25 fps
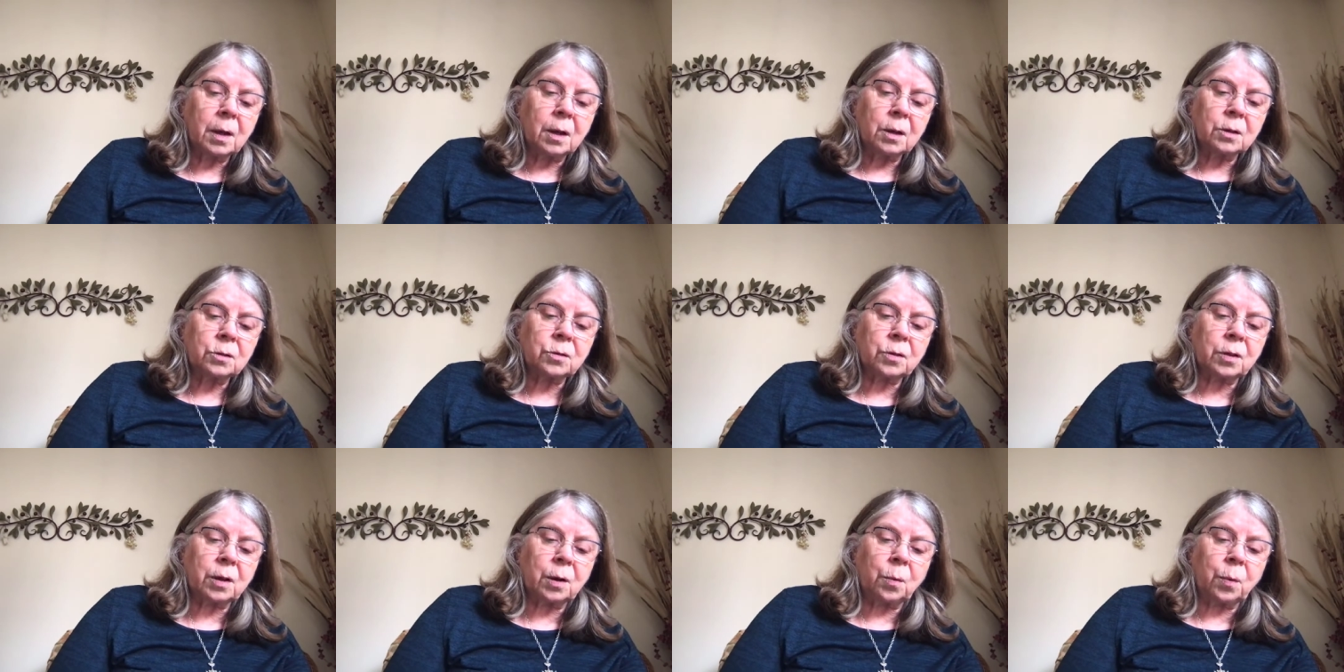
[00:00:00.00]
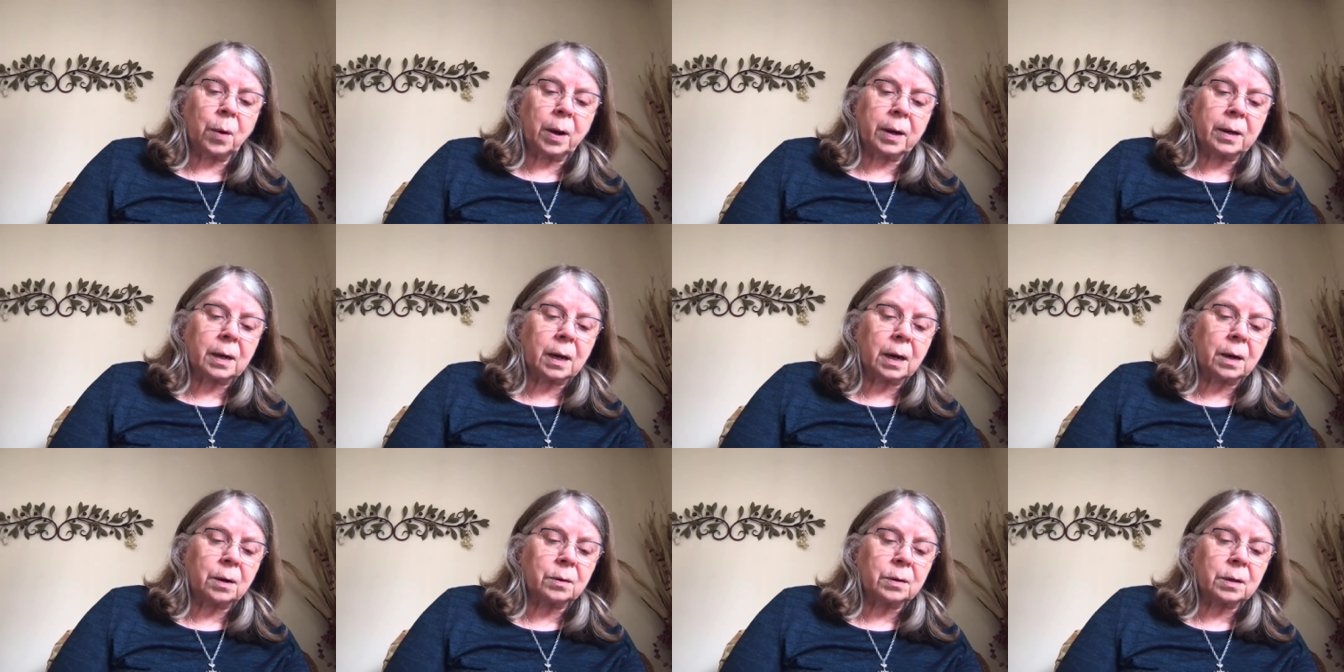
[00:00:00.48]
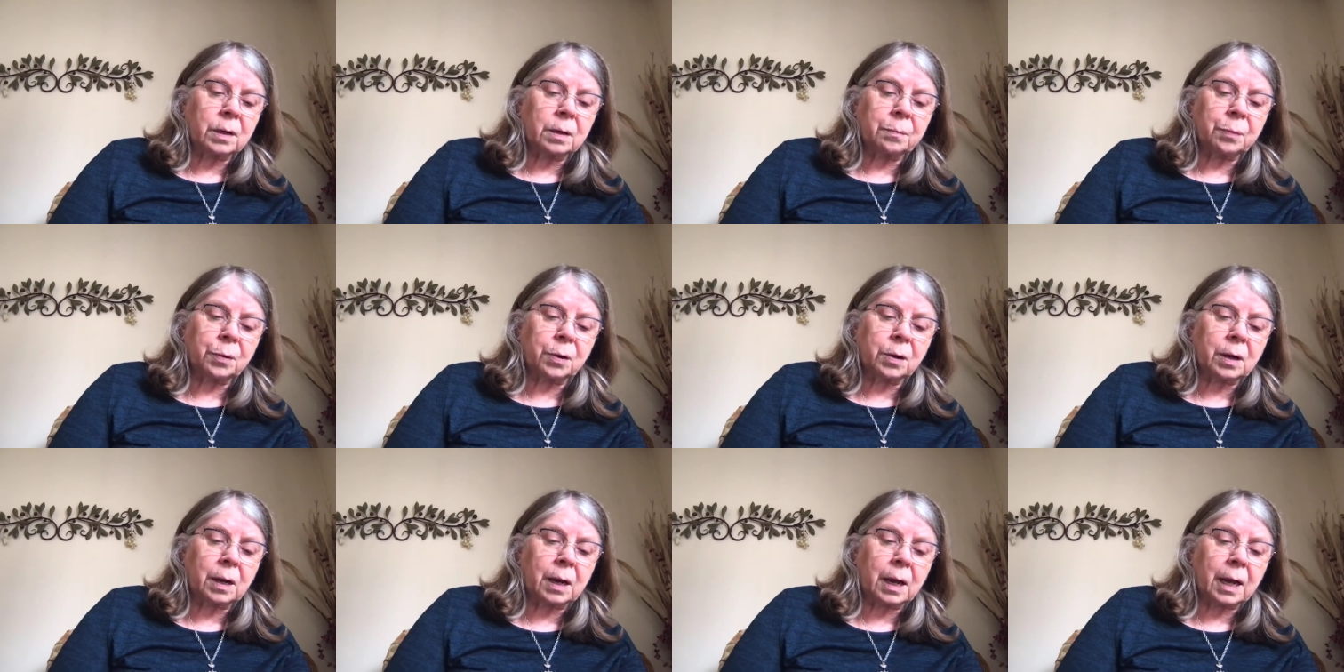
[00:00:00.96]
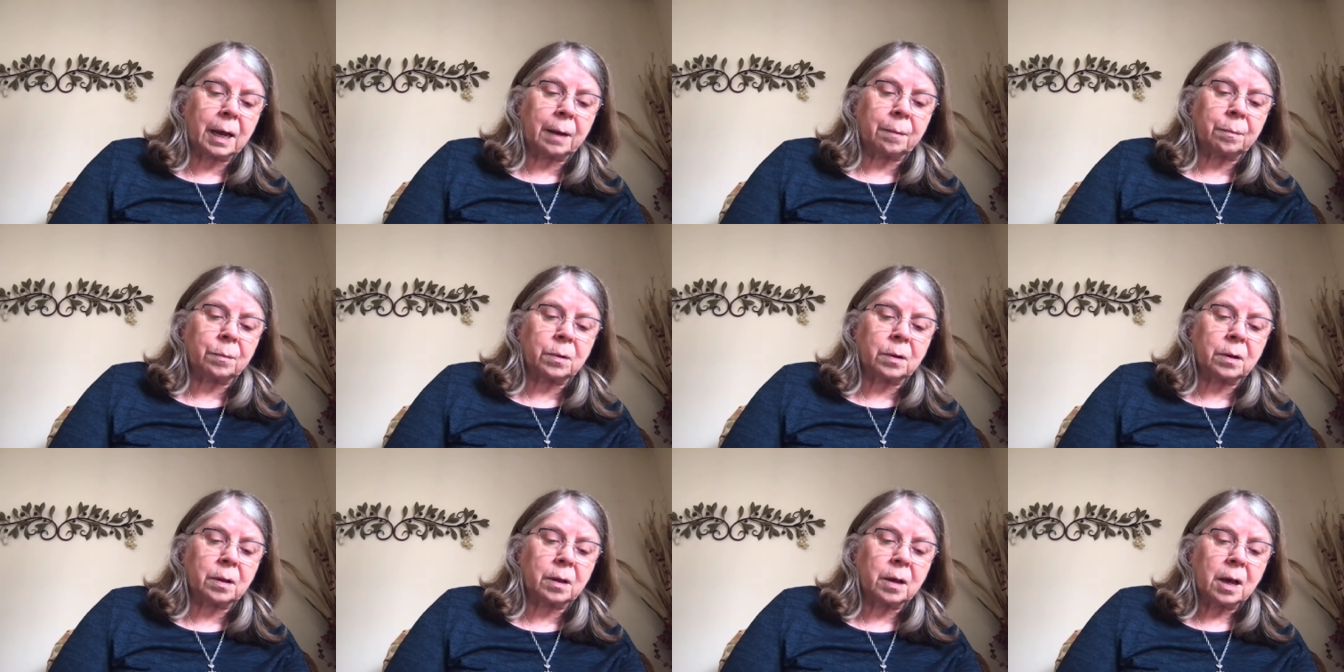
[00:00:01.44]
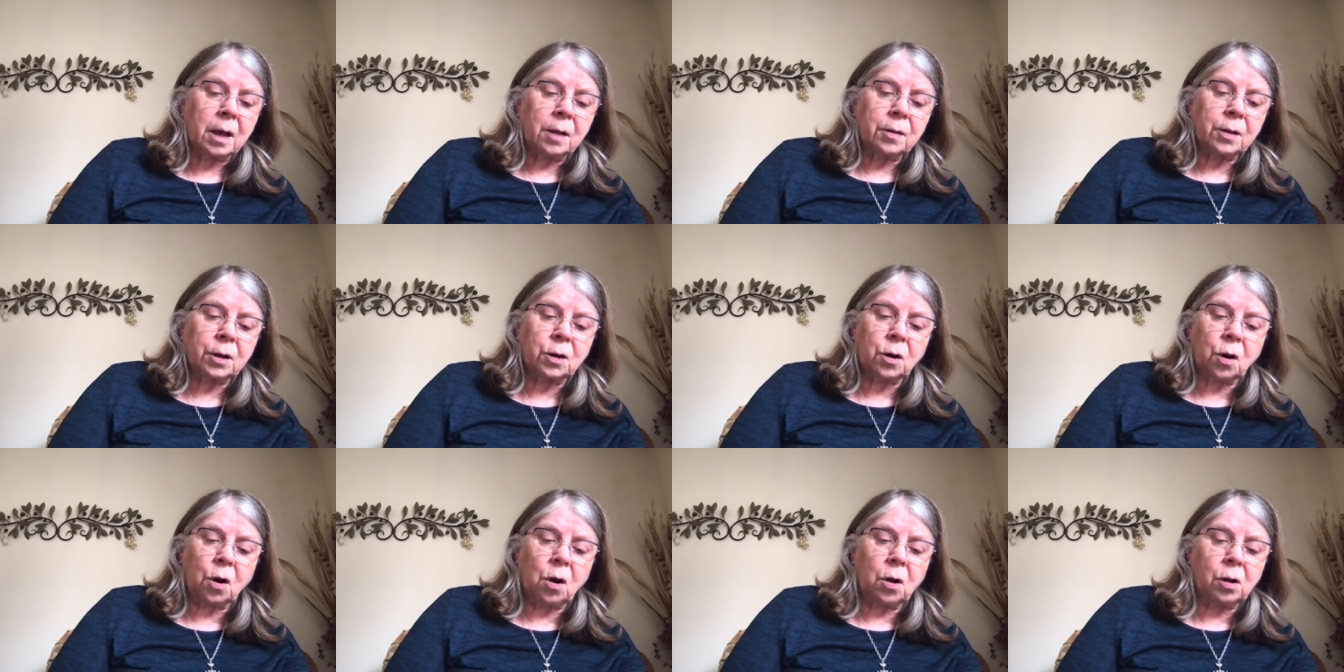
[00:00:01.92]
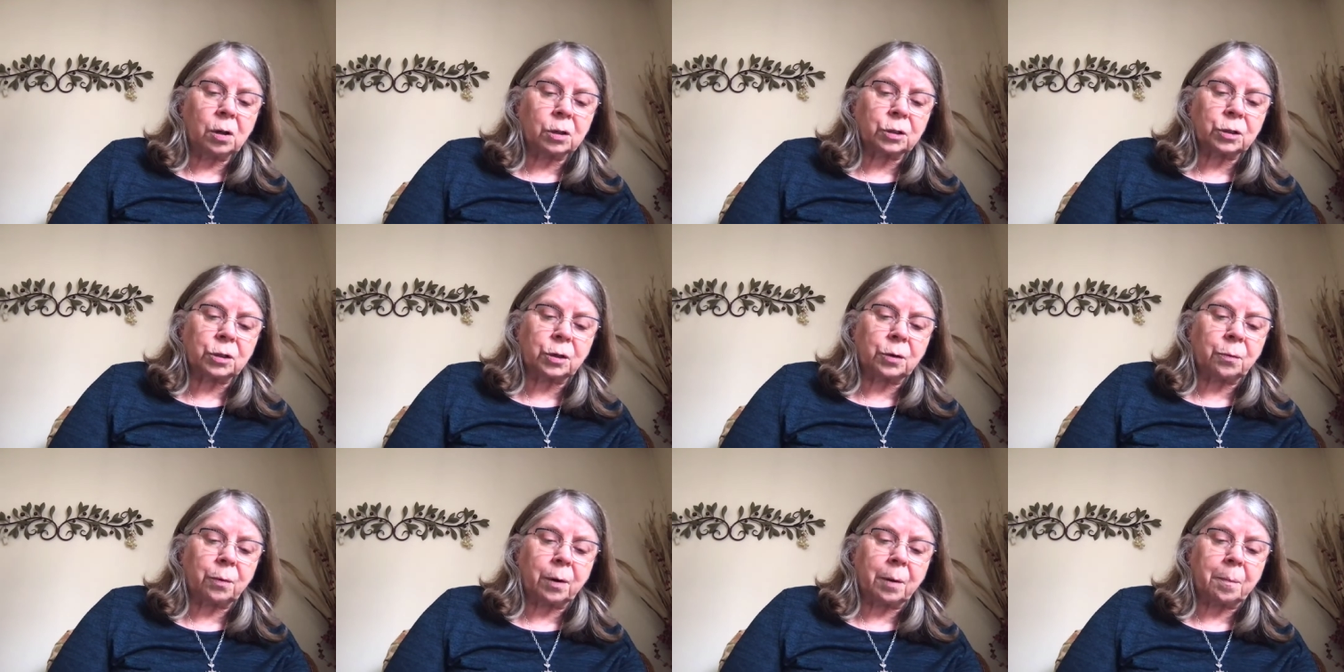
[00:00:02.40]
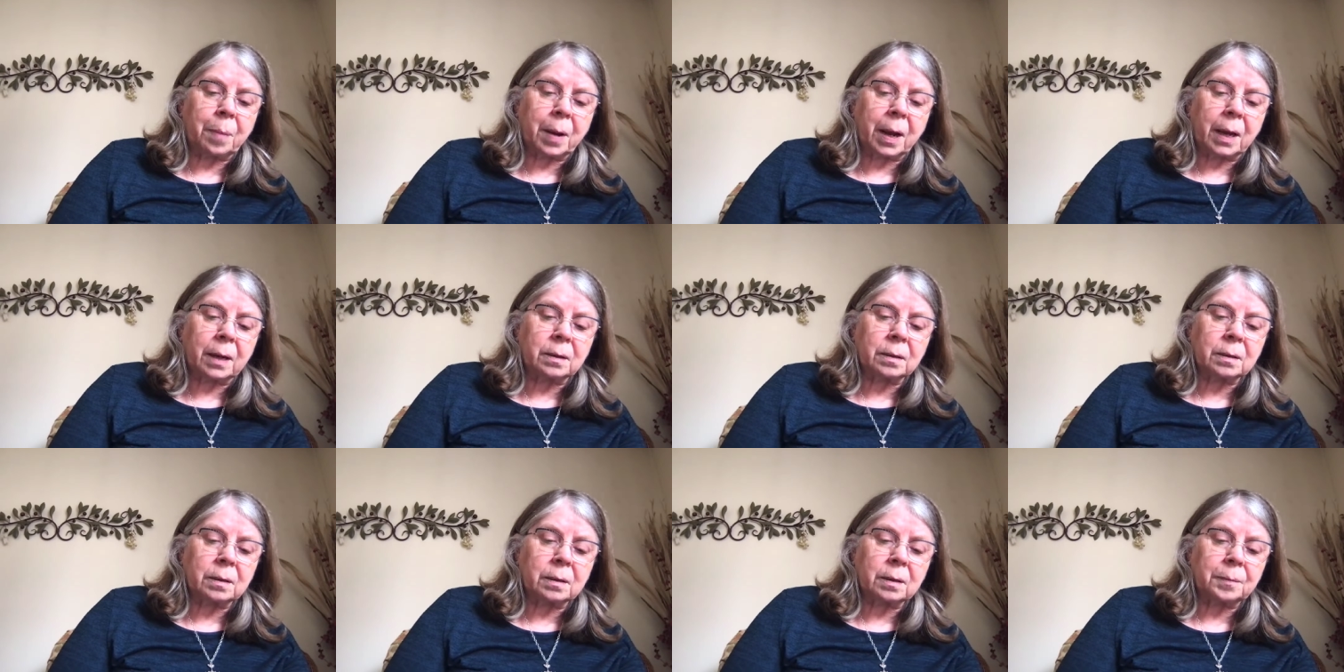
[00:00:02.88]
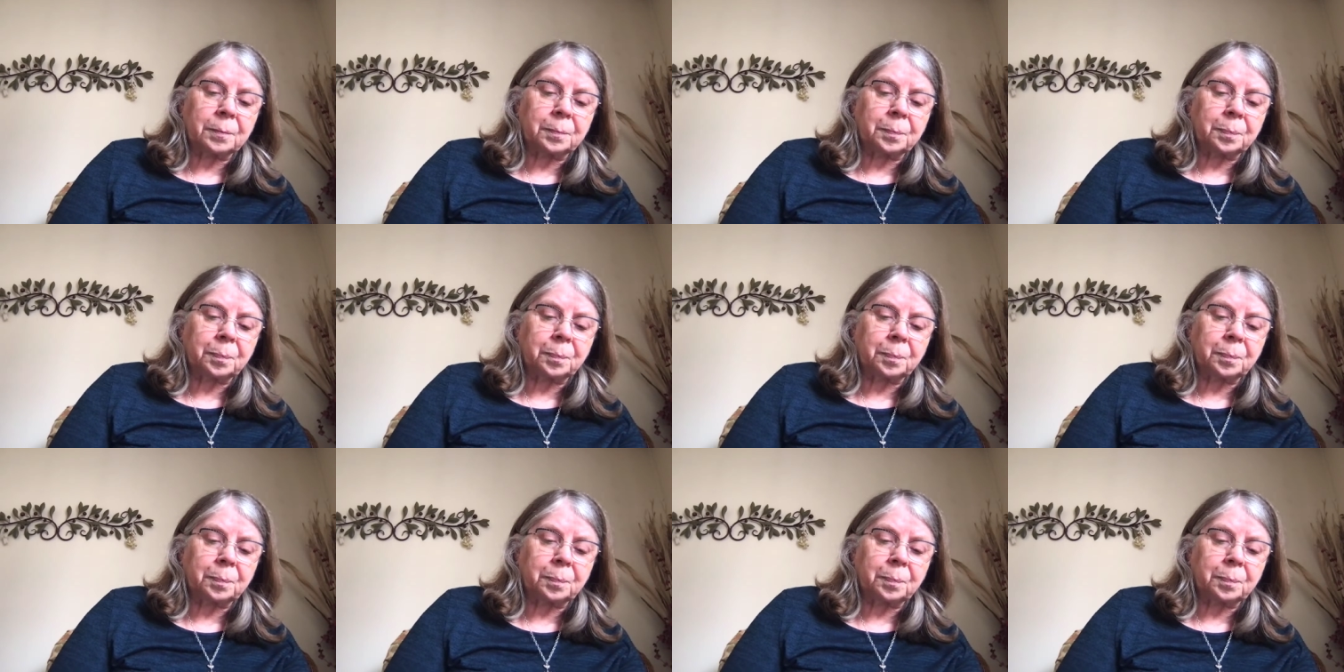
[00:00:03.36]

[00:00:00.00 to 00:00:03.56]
So they went out and proclaimed that all should repent.